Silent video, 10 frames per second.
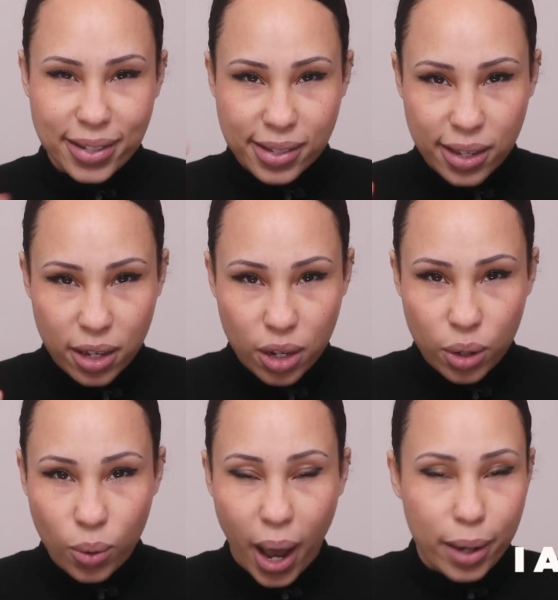I see
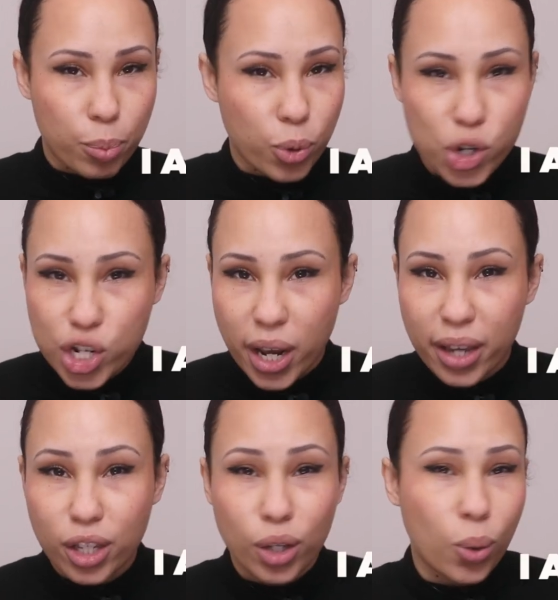you. I
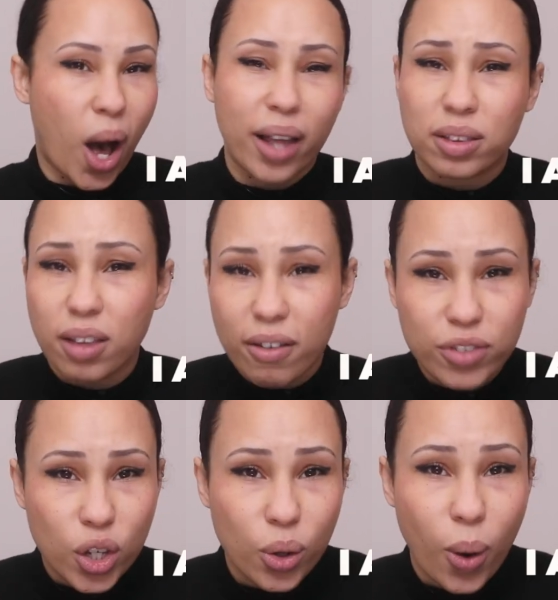appreciate you. I
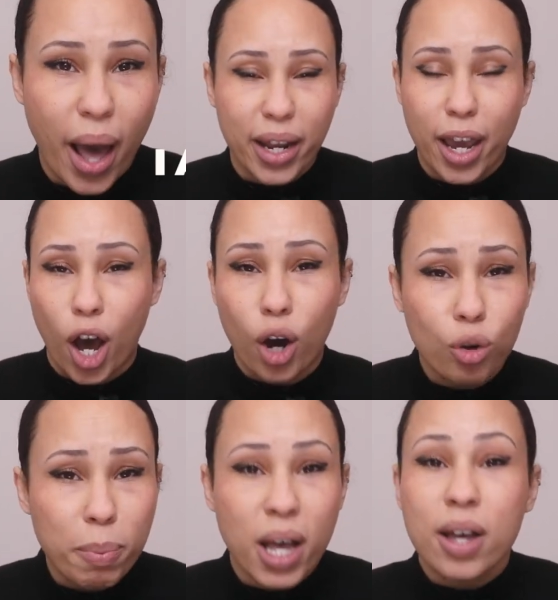love you. And I
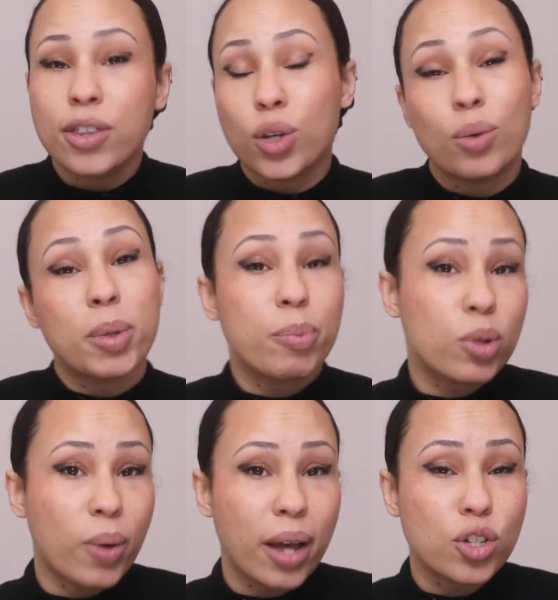hope that you have
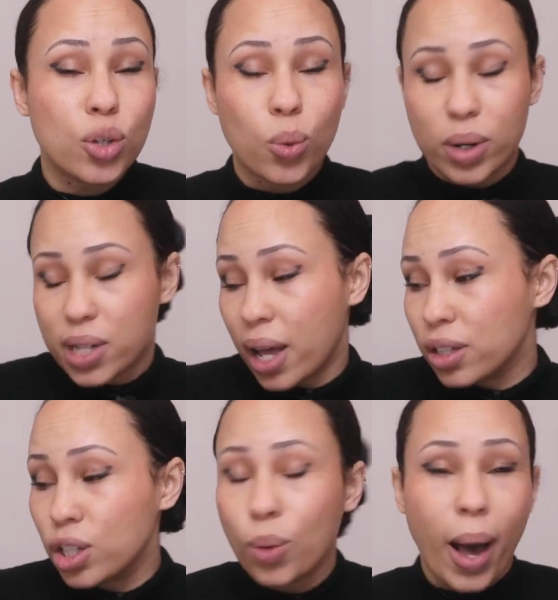people around you who are
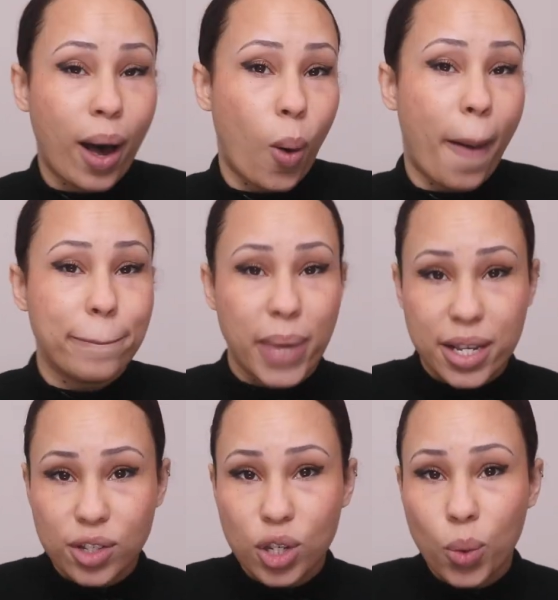telling you how
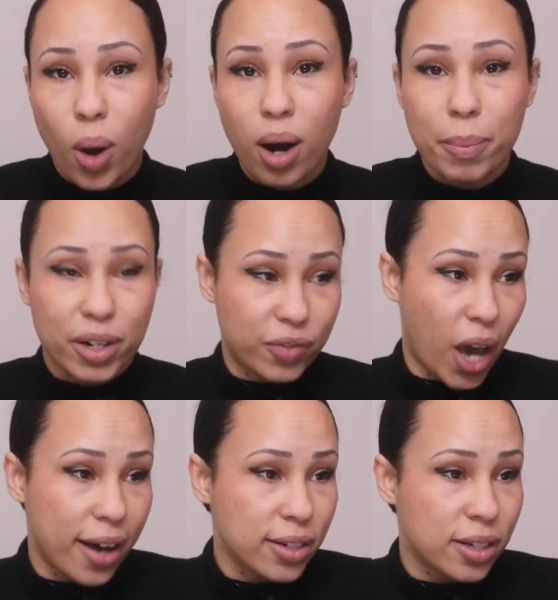amazing you are. But if
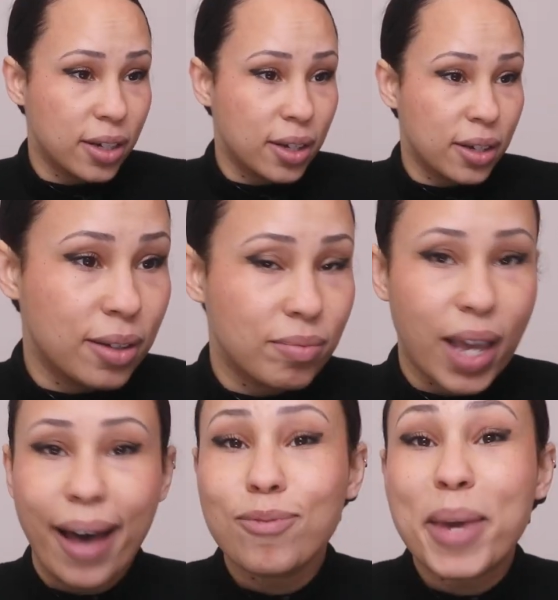not,
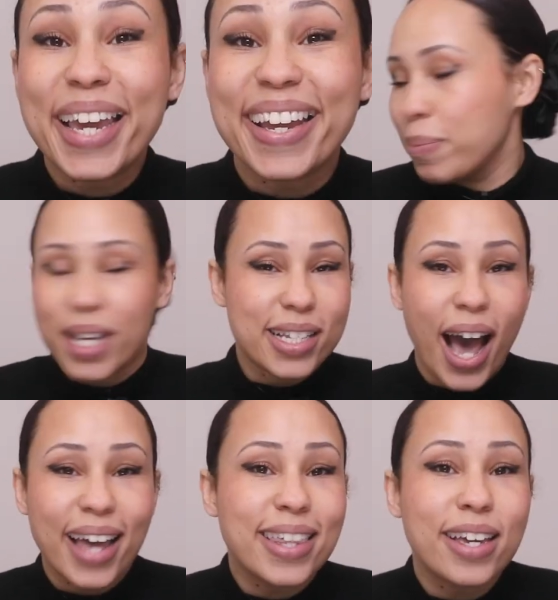you have me because
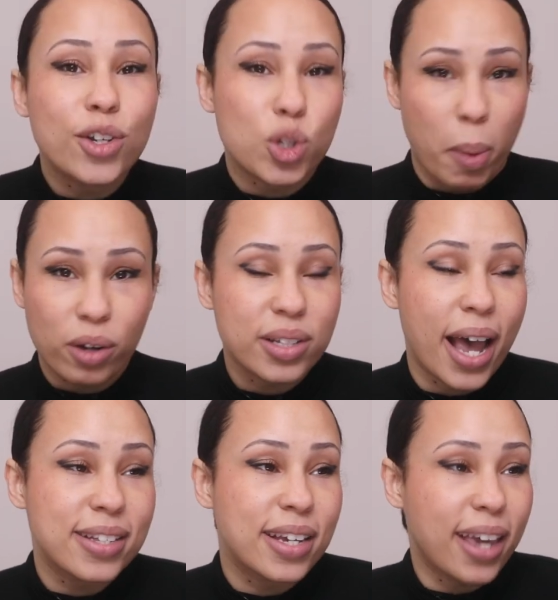I think you're
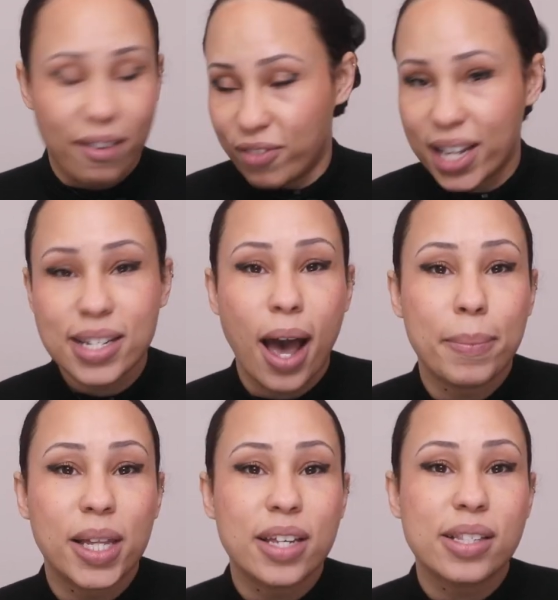sparkletastic and
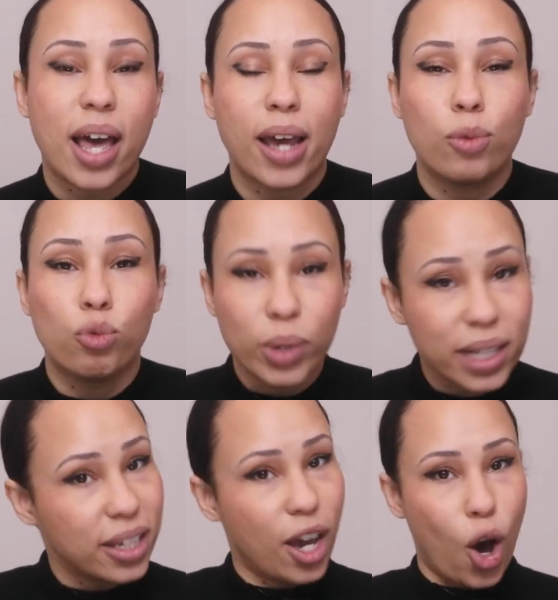fantabulous and I
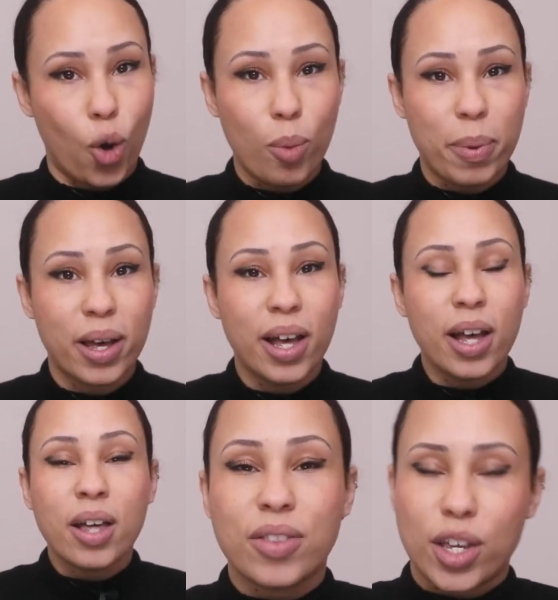really hope
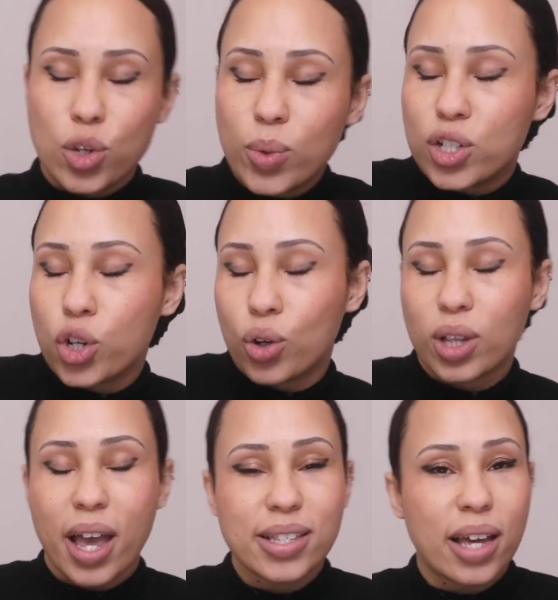that you
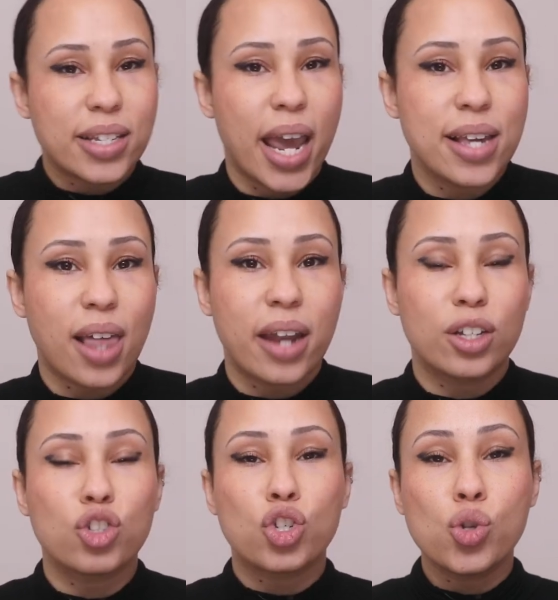internalize that, take that
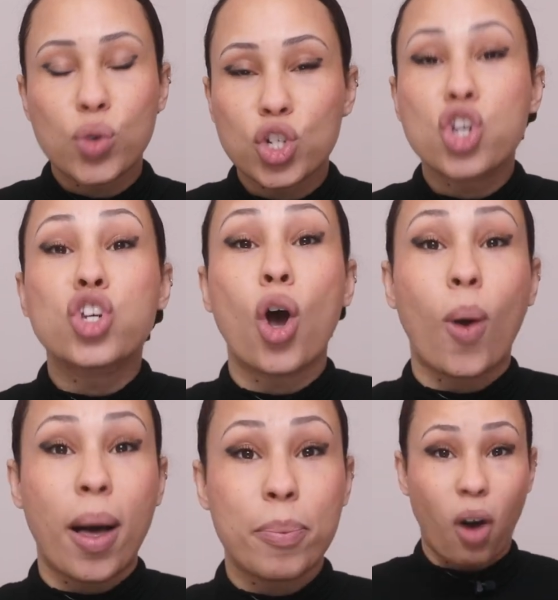in so you can
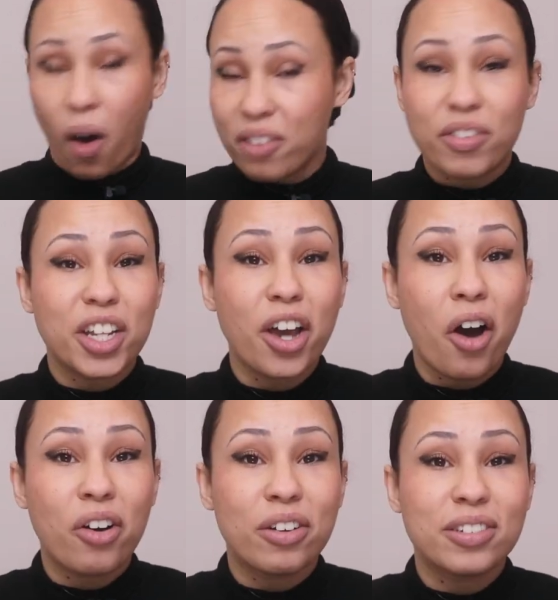show up on
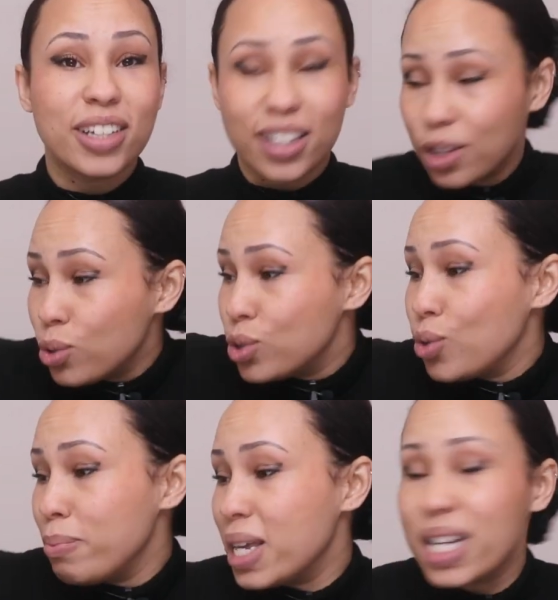video in those
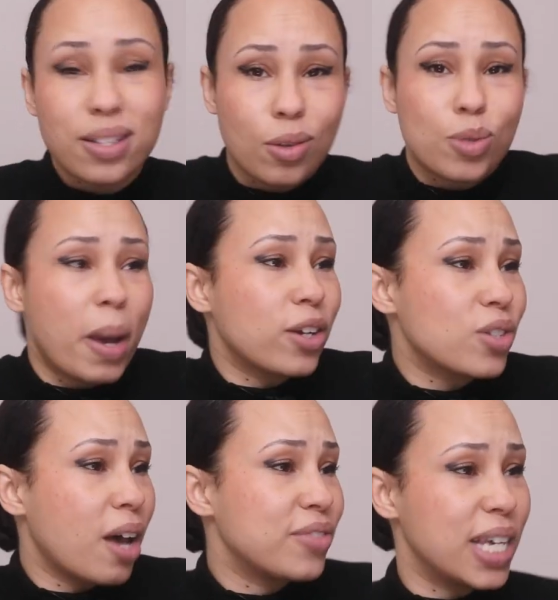Zoom meetings, those
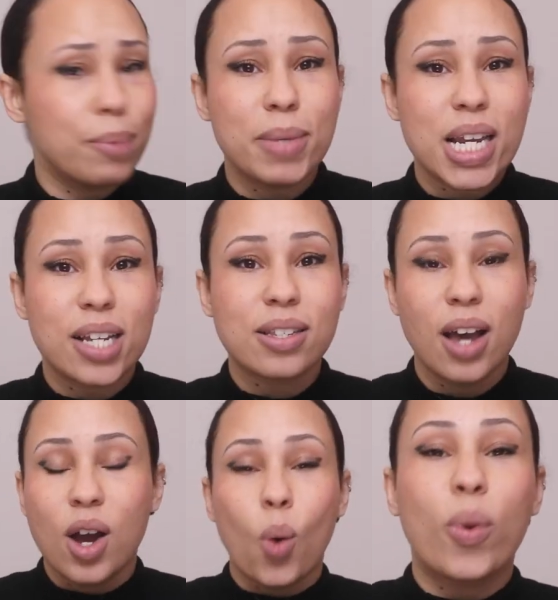Microsoft team meetings
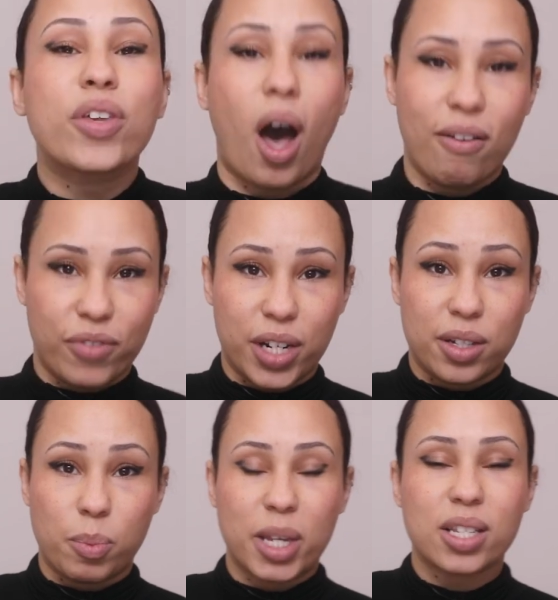with
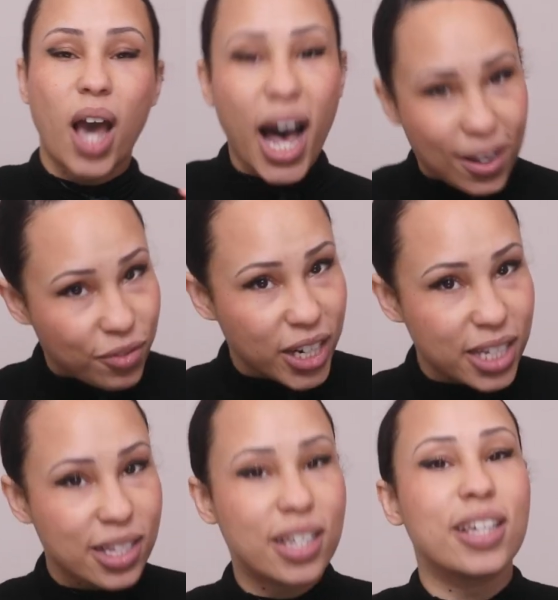confidence because
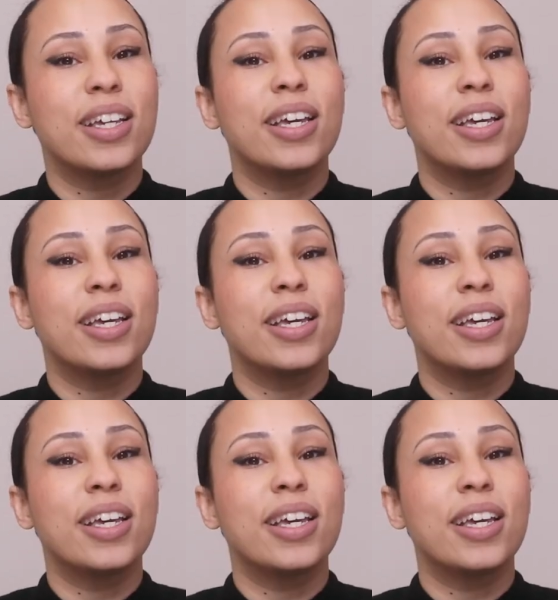confidence